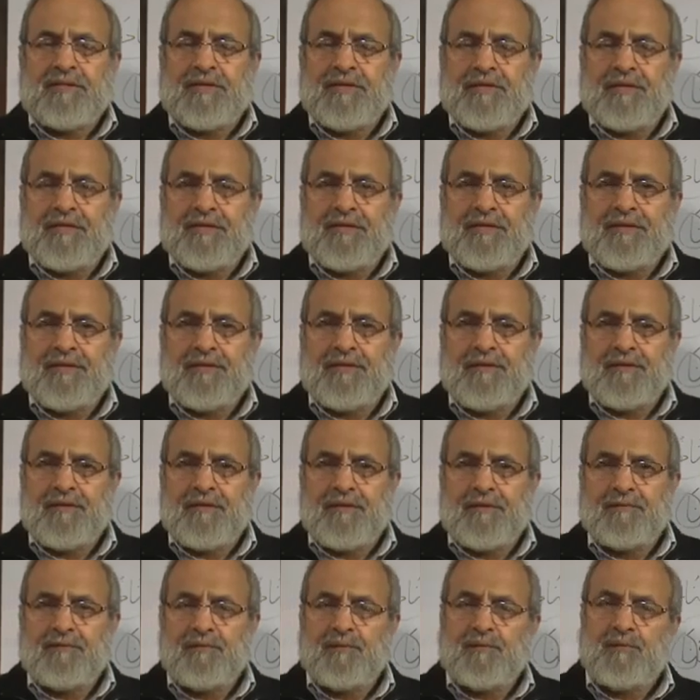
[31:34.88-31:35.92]
the
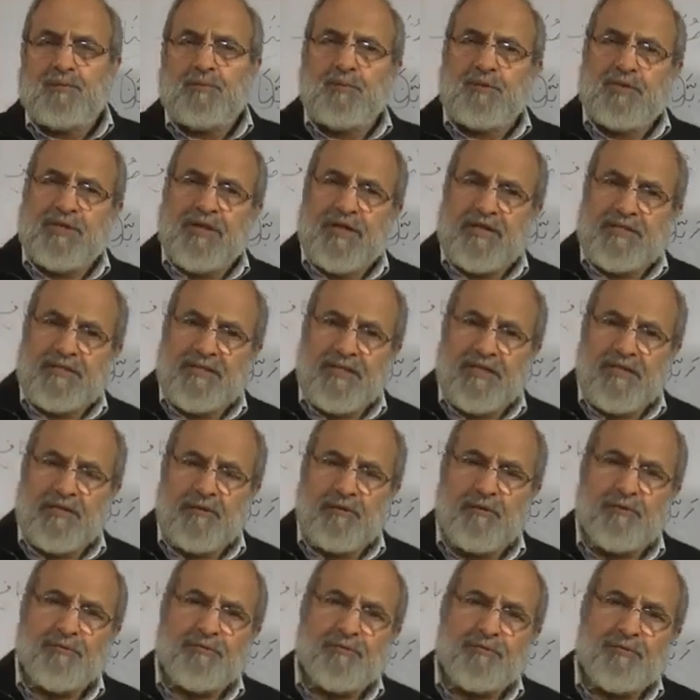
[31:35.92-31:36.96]

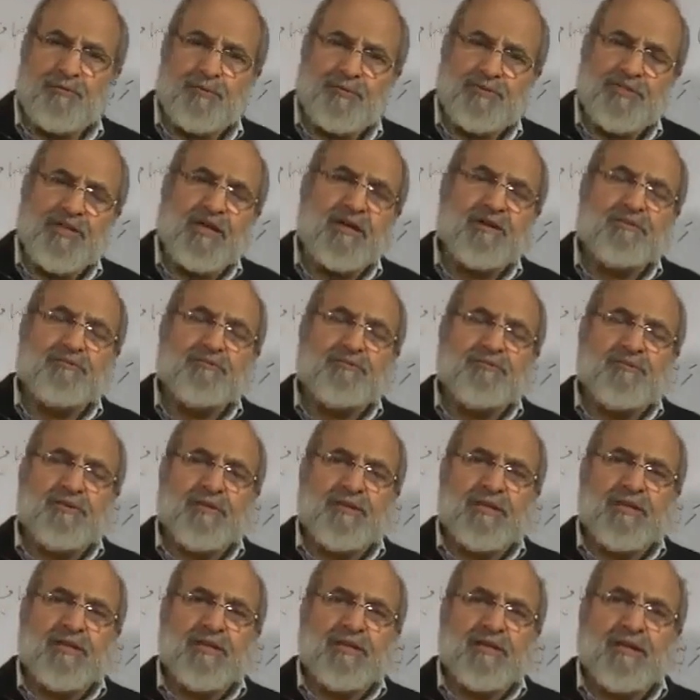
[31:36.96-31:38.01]
monada of muzaf
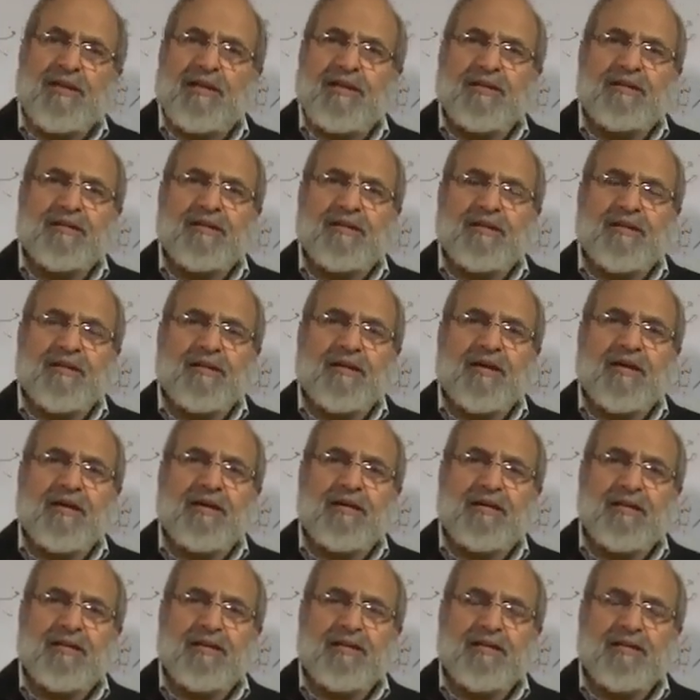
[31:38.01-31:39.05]
and
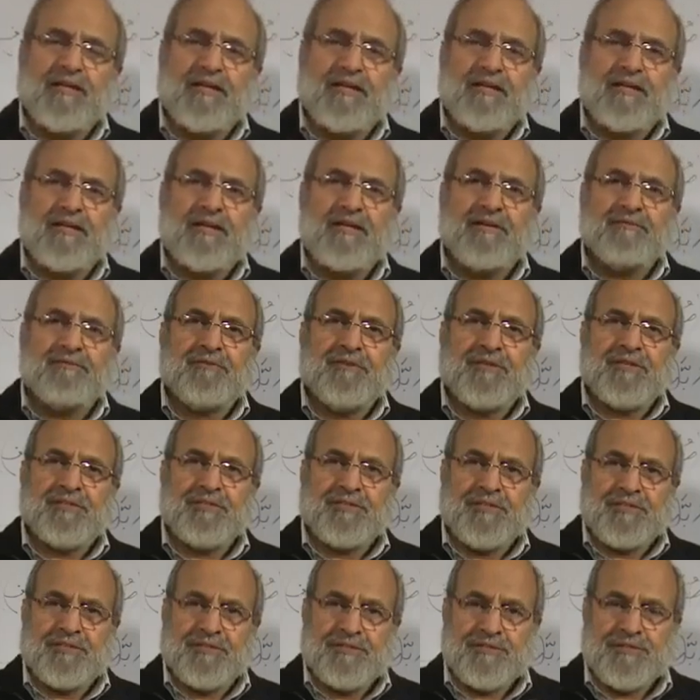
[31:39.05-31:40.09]
lai
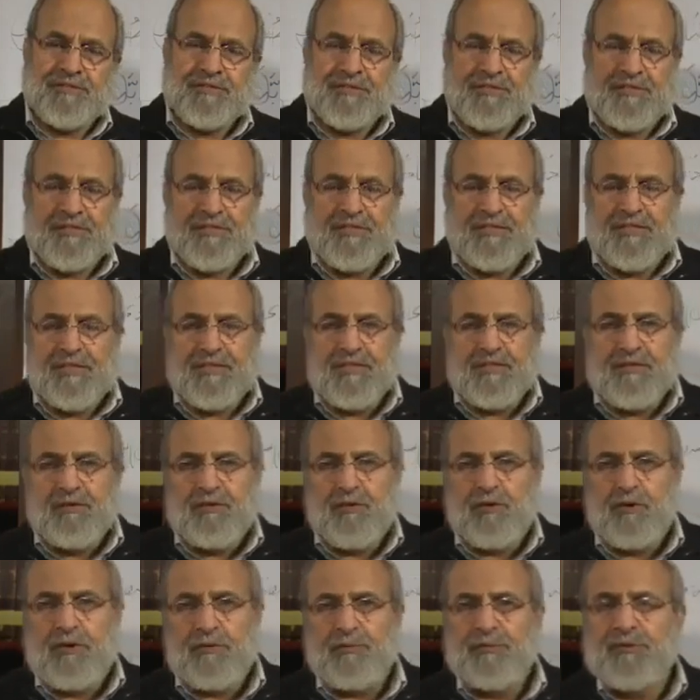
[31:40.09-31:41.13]
nafiya jins.
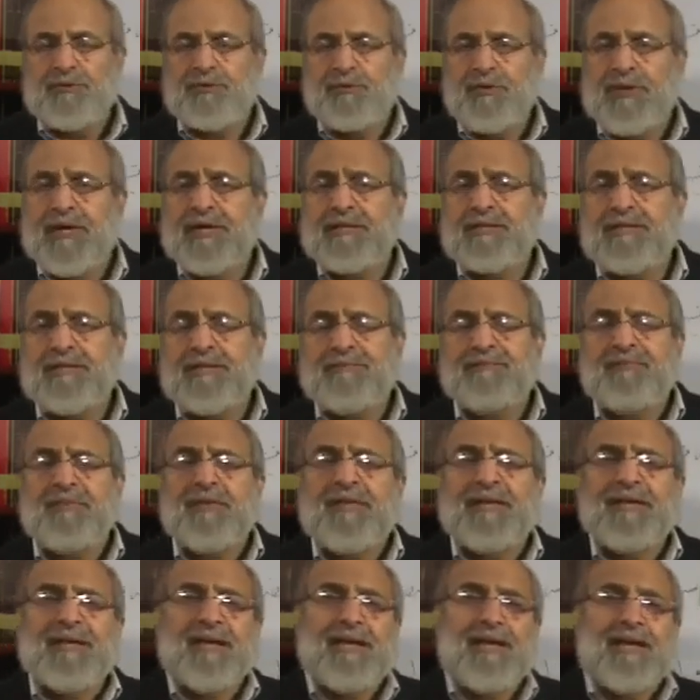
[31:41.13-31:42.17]
All put together
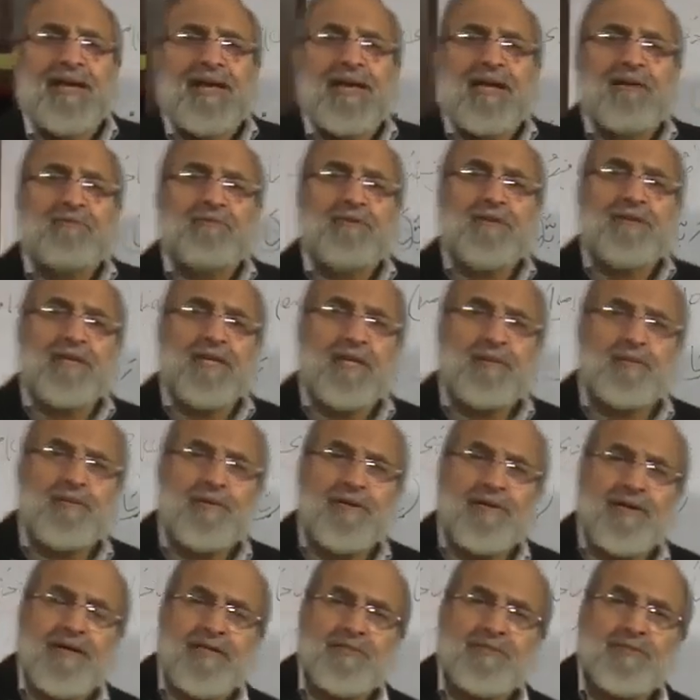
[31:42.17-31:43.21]
have
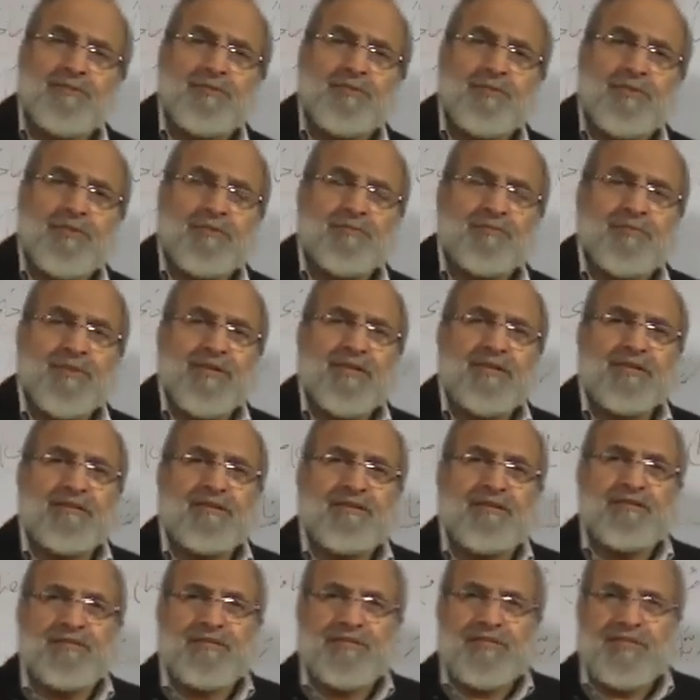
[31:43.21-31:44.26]
enabled us to
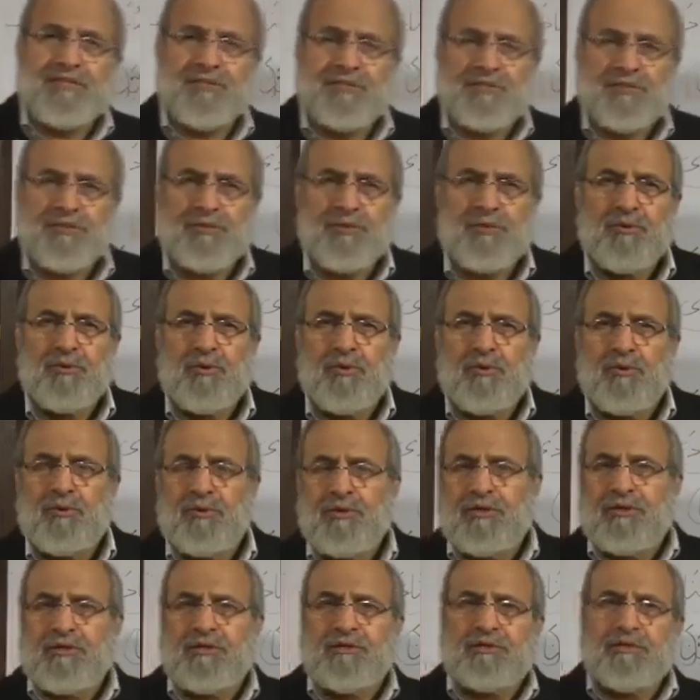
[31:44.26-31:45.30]
complete the discussion
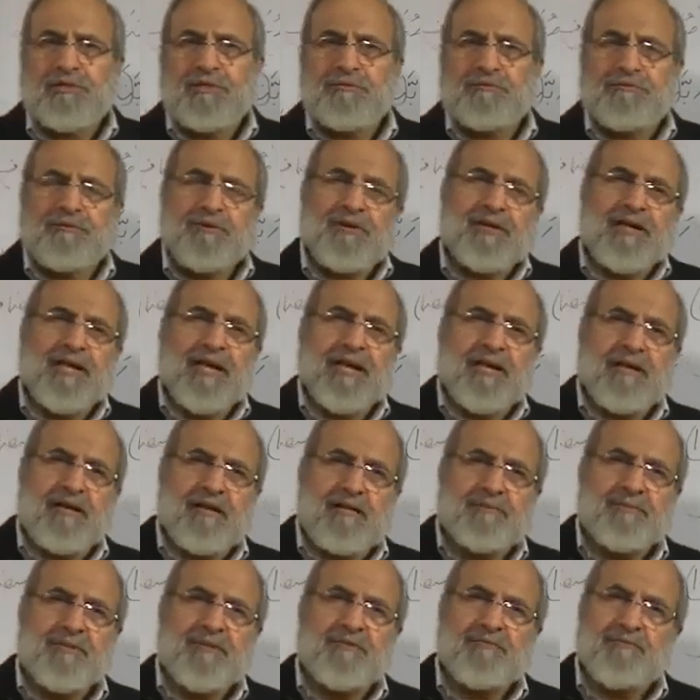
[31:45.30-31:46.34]
on the different
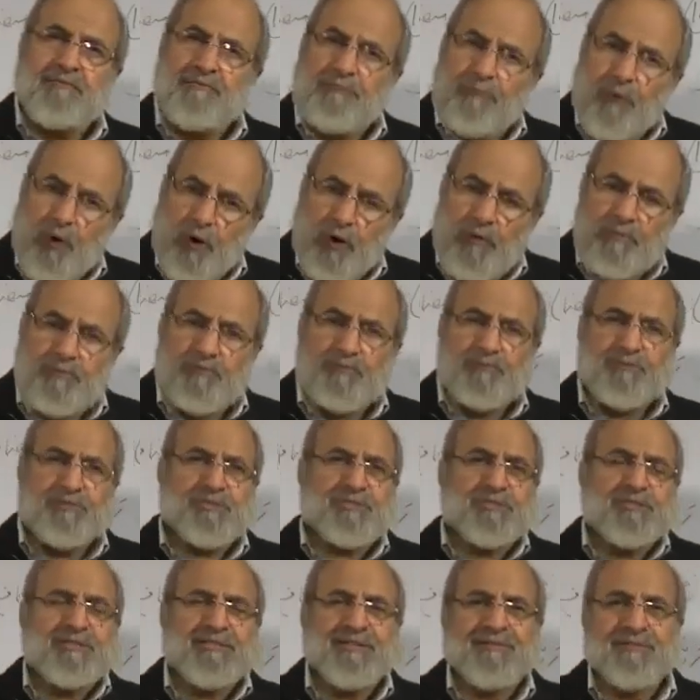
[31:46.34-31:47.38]
Arabic
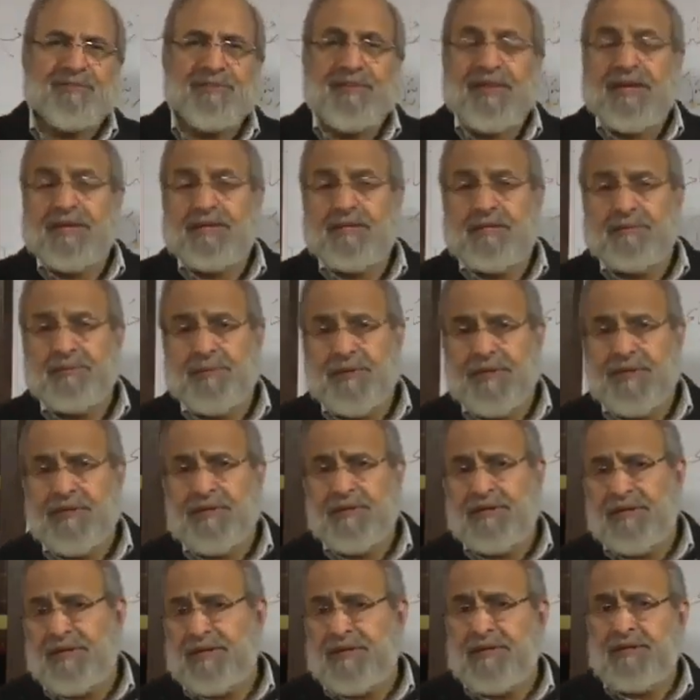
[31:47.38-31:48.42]
forms that
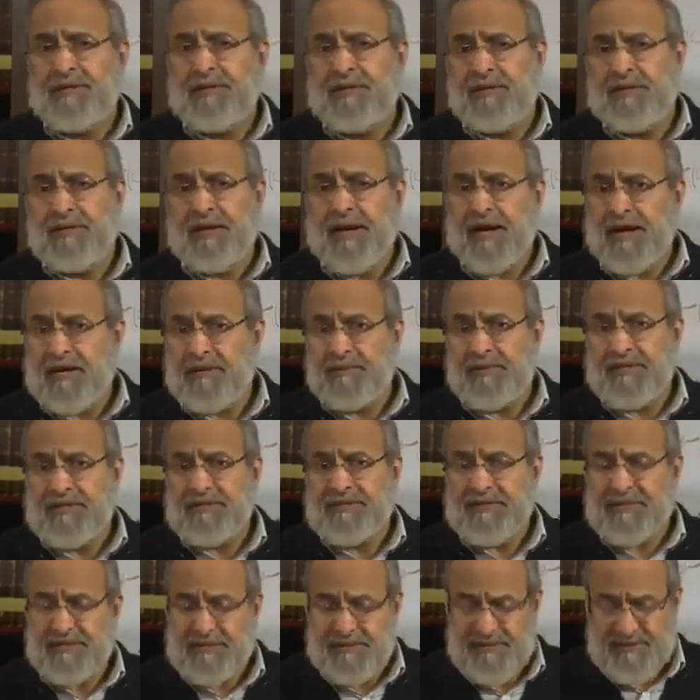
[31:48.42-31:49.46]
appear in an
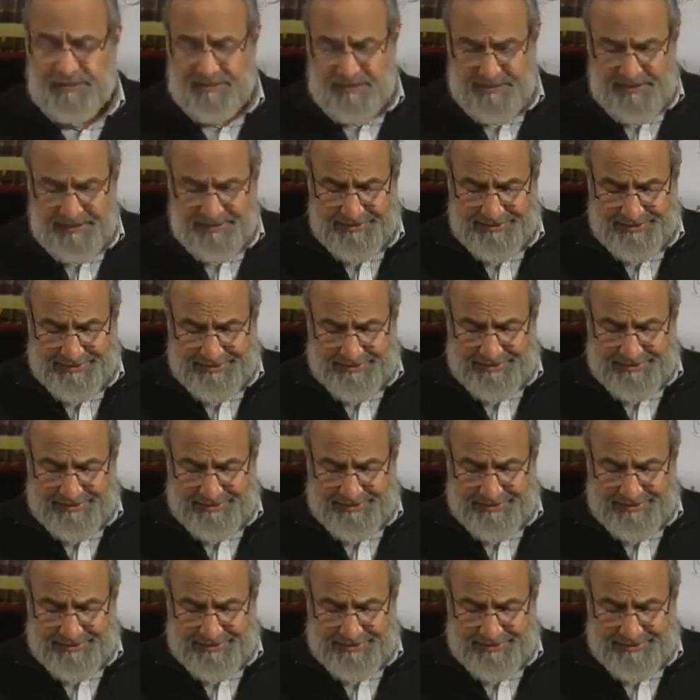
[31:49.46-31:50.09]
Arabic sentence.